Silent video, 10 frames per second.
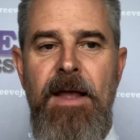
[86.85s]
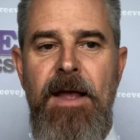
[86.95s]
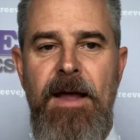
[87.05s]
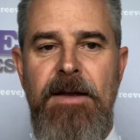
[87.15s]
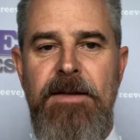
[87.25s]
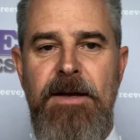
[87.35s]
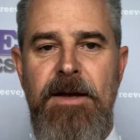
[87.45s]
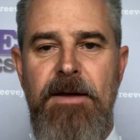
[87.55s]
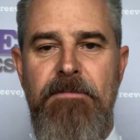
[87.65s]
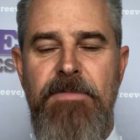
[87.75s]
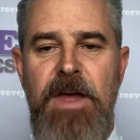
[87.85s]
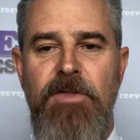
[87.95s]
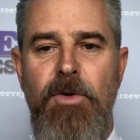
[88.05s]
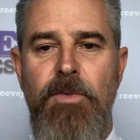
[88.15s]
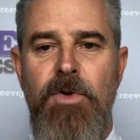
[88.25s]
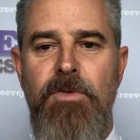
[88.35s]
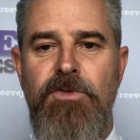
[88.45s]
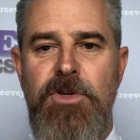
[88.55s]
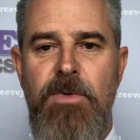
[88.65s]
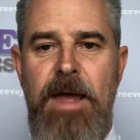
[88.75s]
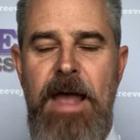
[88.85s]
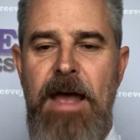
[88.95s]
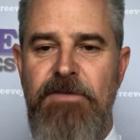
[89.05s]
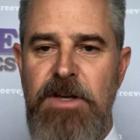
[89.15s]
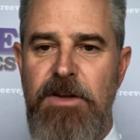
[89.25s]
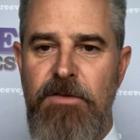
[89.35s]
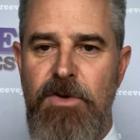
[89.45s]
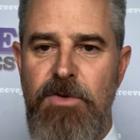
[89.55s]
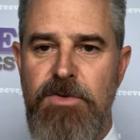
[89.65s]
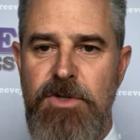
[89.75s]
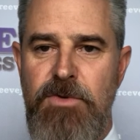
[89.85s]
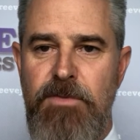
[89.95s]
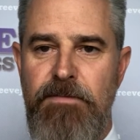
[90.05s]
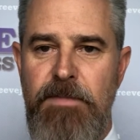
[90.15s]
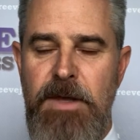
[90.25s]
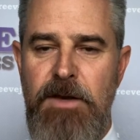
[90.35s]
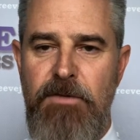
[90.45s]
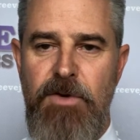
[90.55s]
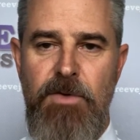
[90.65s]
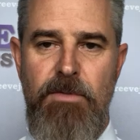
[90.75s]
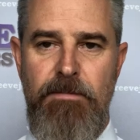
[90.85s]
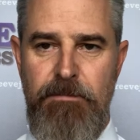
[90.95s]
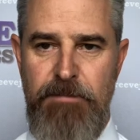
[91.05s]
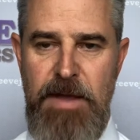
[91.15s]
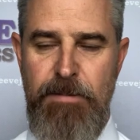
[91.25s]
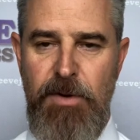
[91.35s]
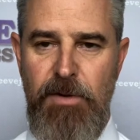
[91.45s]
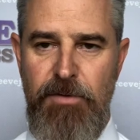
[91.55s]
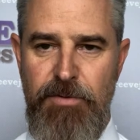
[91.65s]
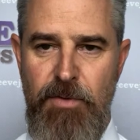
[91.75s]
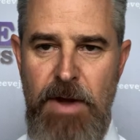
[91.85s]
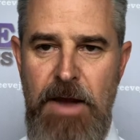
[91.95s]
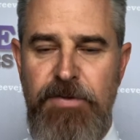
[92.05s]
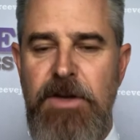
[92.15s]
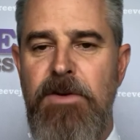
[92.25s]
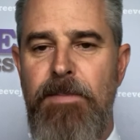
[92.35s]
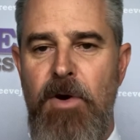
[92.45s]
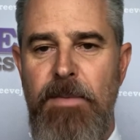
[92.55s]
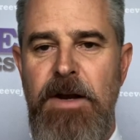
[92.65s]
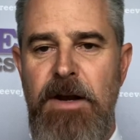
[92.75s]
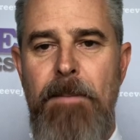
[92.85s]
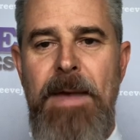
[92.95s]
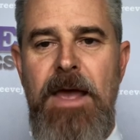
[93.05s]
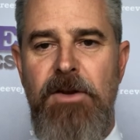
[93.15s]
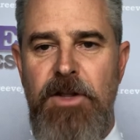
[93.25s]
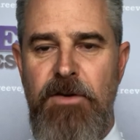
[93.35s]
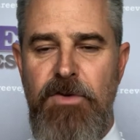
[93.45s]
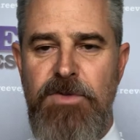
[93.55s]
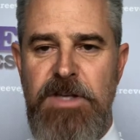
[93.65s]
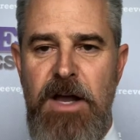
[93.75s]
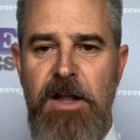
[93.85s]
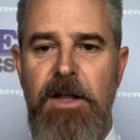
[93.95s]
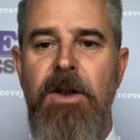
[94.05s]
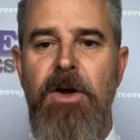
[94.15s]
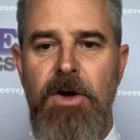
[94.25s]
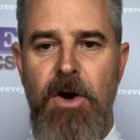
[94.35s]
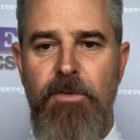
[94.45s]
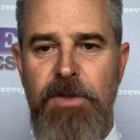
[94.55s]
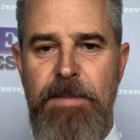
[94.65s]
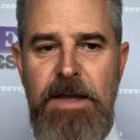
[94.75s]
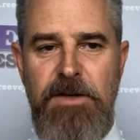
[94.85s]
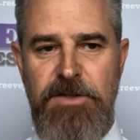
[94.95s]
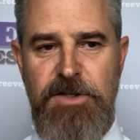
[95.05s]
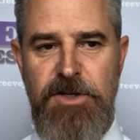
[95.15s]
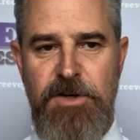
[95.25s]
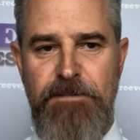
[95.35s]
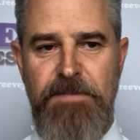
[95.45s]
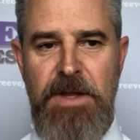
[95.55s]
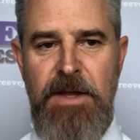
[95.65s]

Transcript: And um, then they'll move to a half day interview to interview people throughout that department in a panel interview style and hopefully make a decision.